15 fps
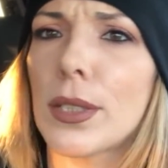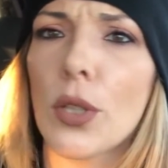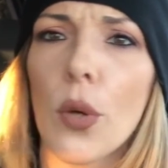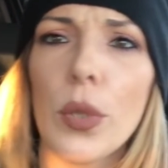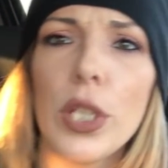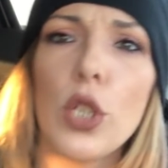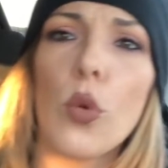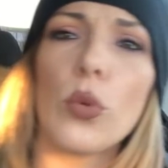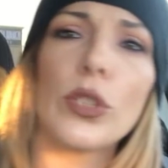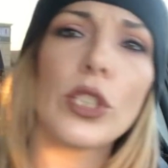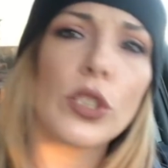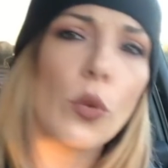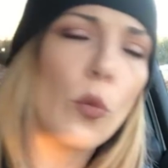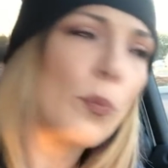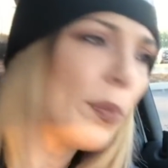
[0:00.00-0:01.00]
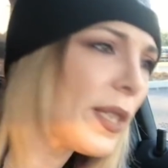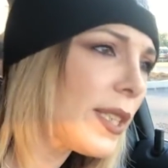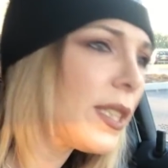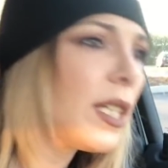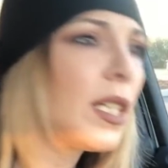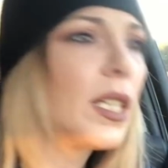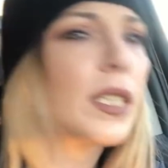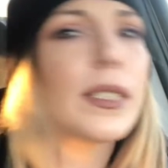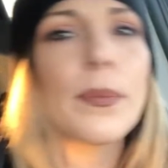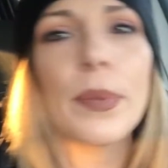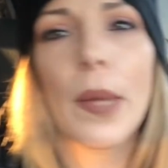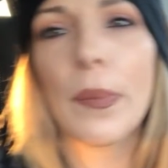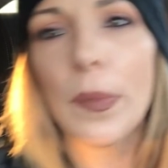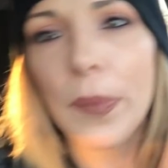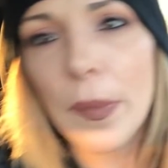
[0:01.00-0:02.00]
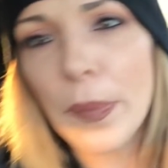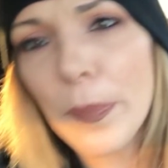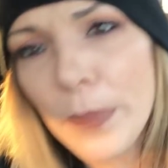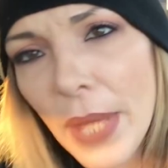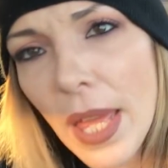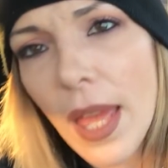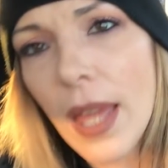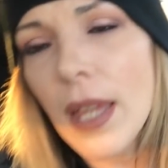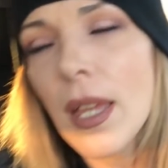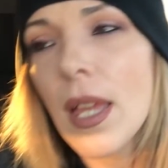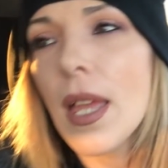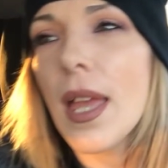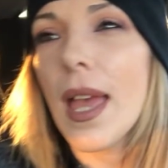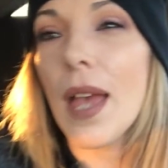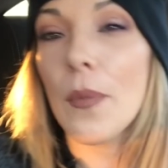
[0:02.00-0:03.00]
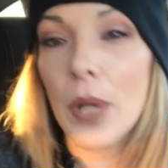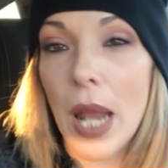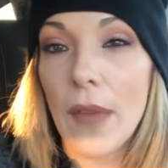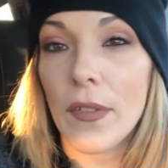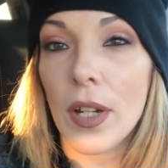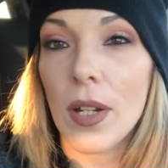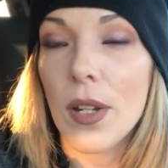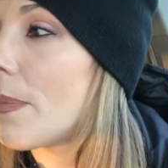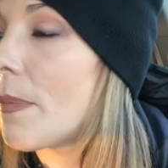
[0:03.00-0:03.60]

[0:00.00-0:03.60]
you know, he owns his own business and blah, blah, blah, blah, blah, and whatever.